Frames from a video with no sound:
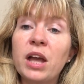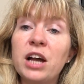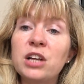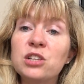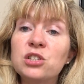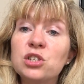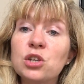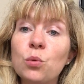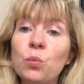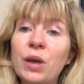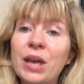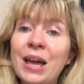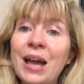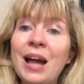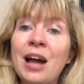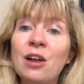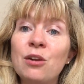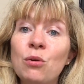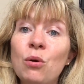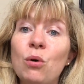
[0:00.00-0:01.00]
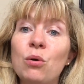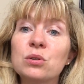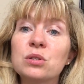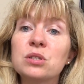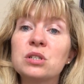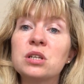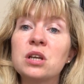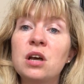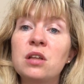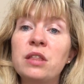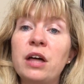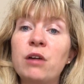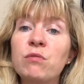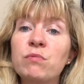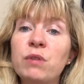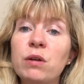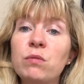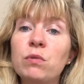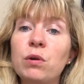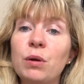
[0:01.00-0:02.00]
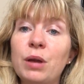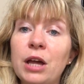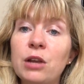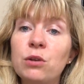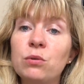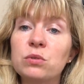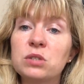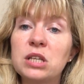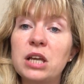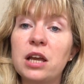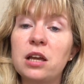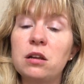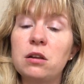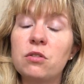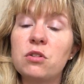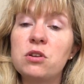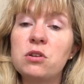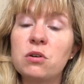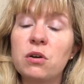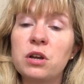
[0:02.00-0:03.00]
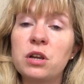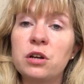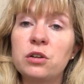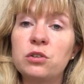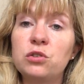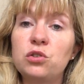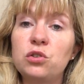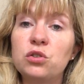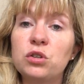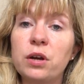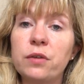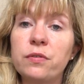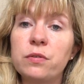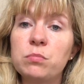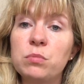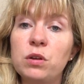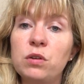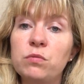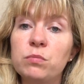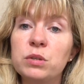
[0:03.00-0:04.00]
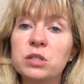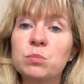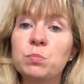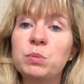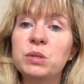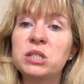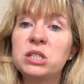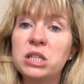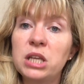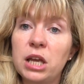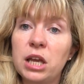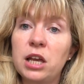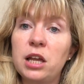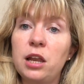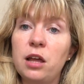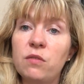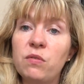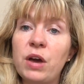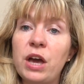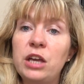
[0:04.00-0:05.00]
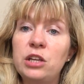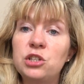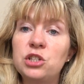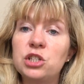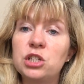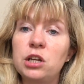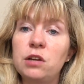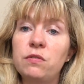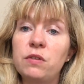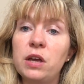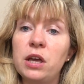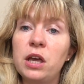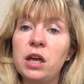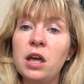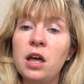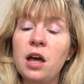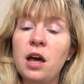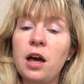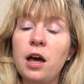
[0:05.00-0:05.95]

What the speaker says: And so we cannot, that ring road cannot take another 900 traffic movements, particularly of HGV